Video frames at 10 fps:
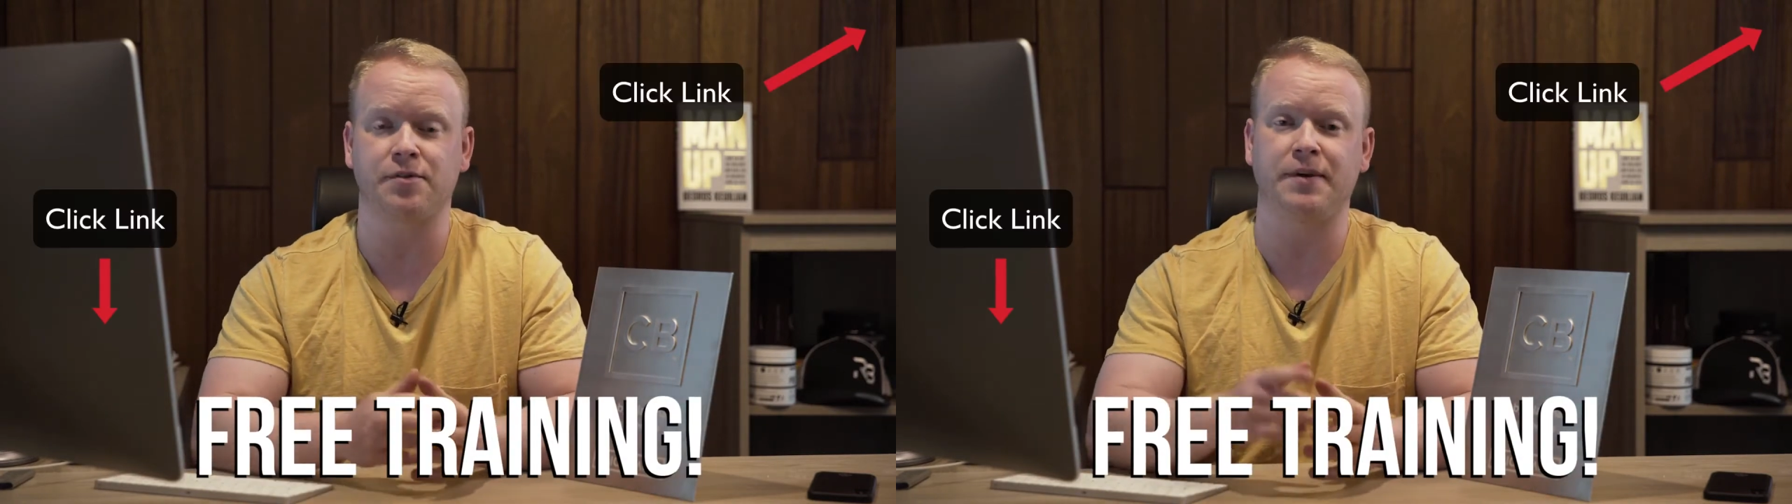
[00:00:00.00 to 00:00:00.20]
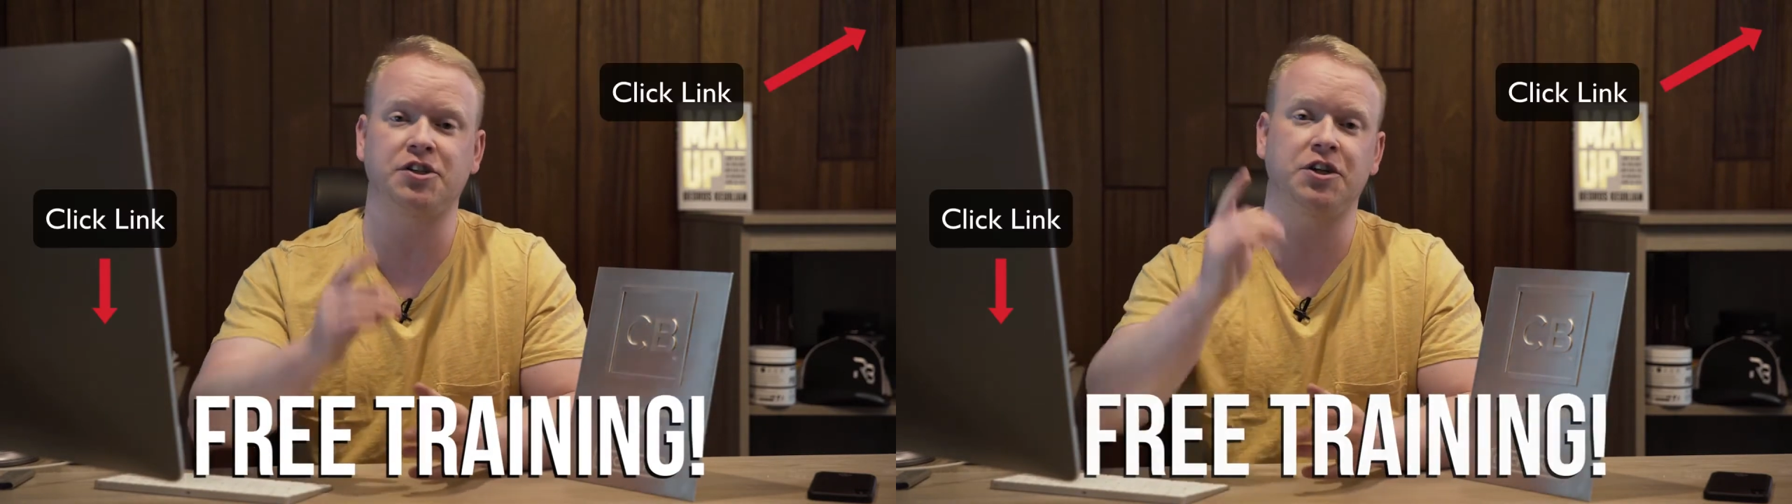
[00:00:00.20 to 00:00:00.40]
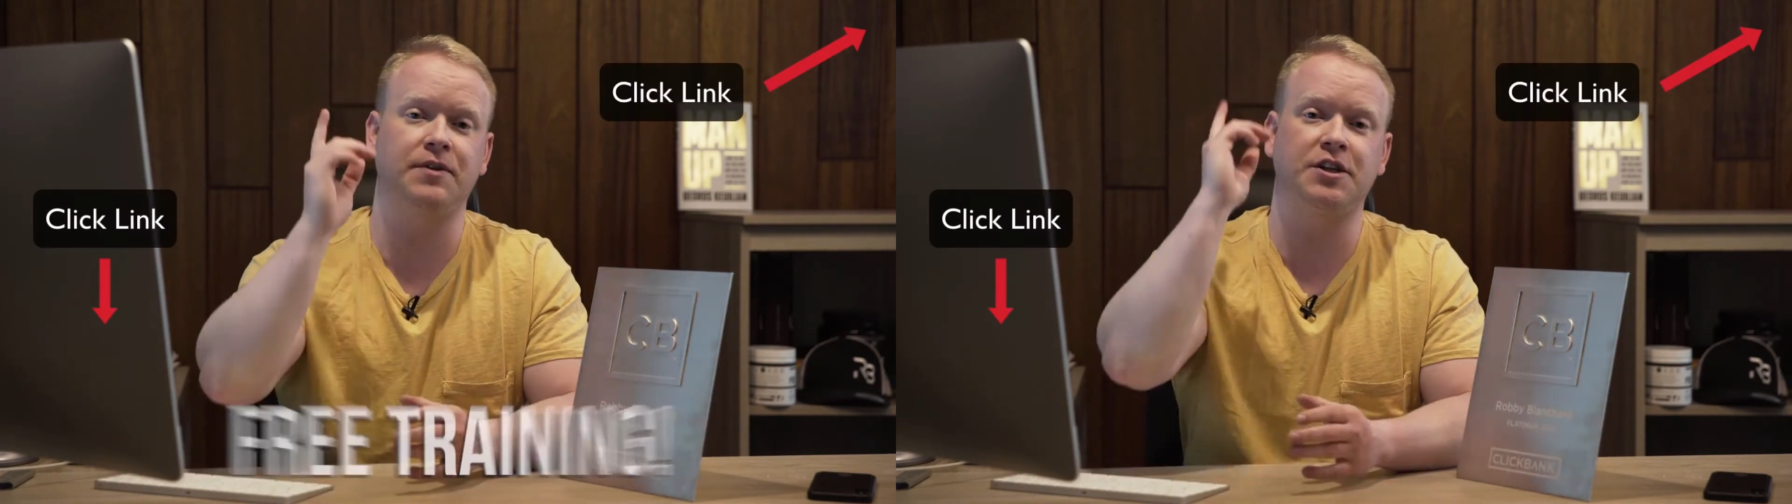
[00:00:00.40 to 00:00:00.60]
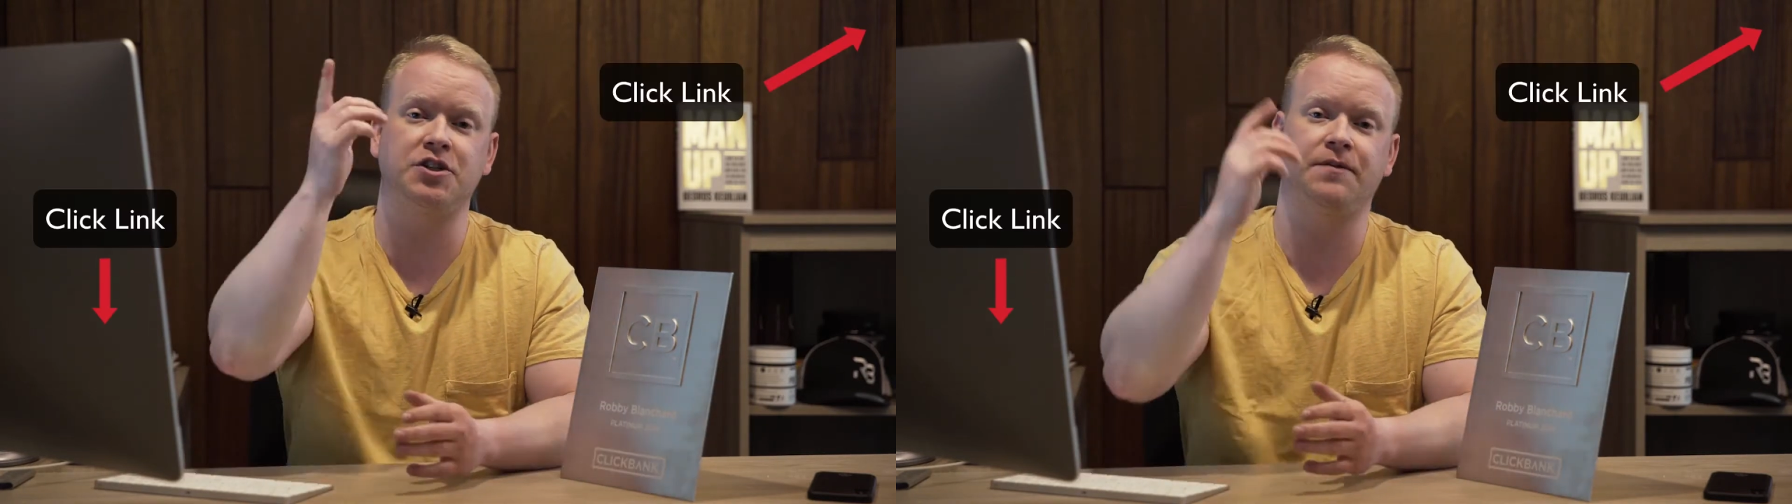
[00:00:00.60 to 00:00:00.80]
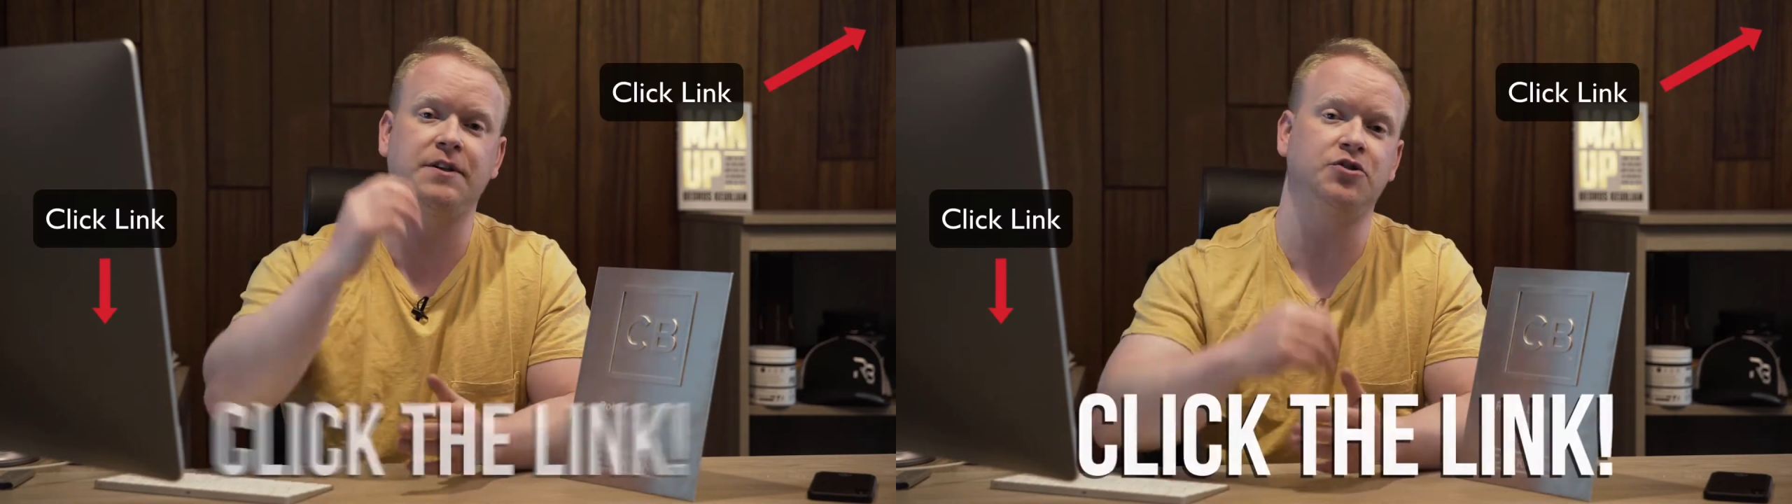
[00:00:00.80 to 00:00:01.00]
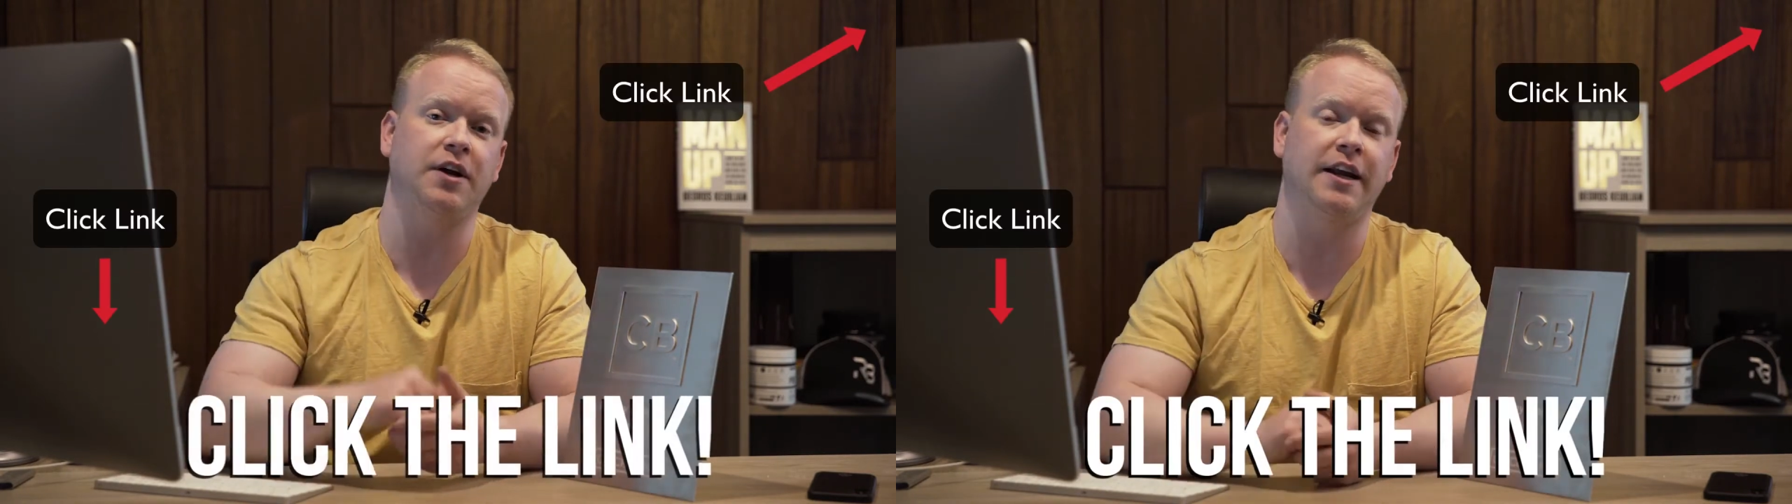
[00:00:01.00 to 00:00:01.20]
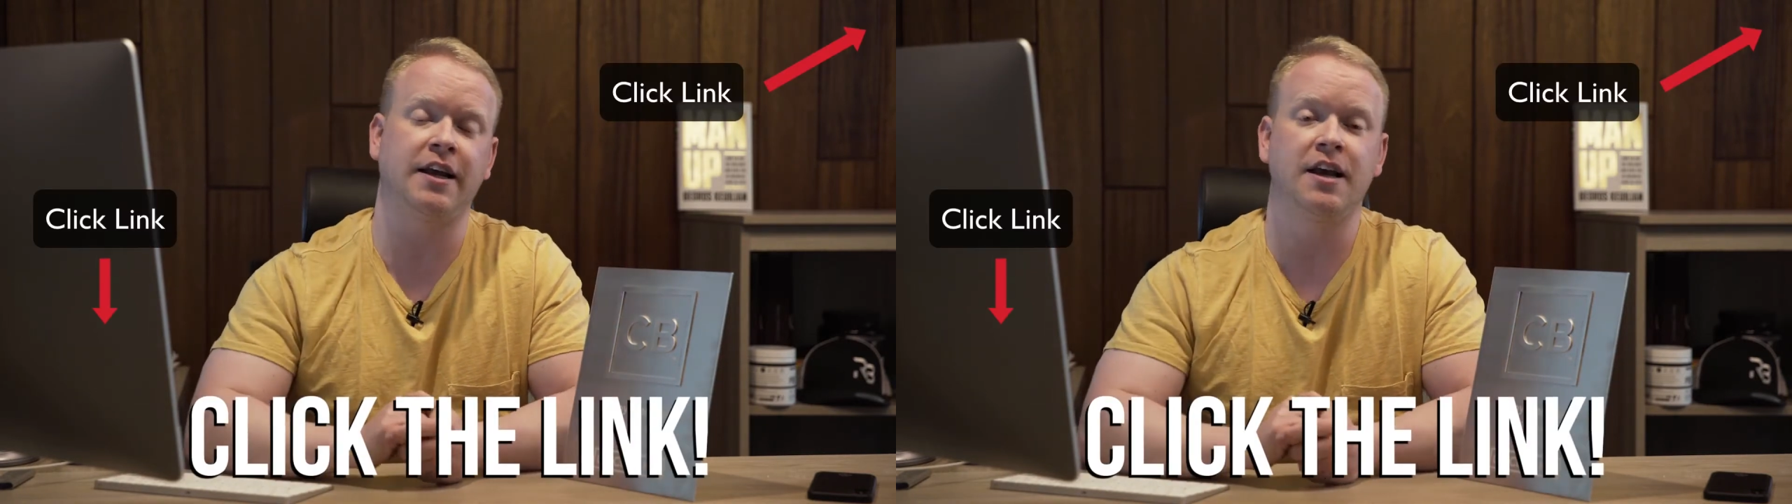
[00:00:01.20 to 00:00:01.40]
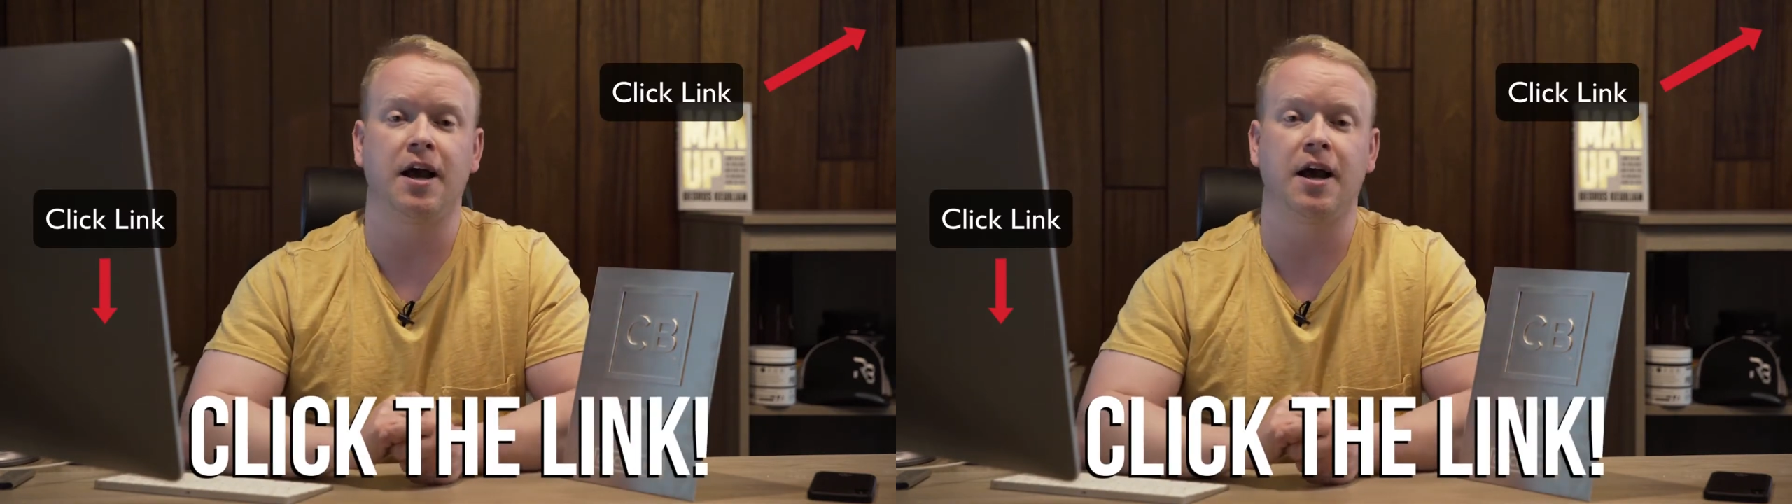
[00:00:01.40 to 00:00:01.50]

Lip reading: make sure you register for the training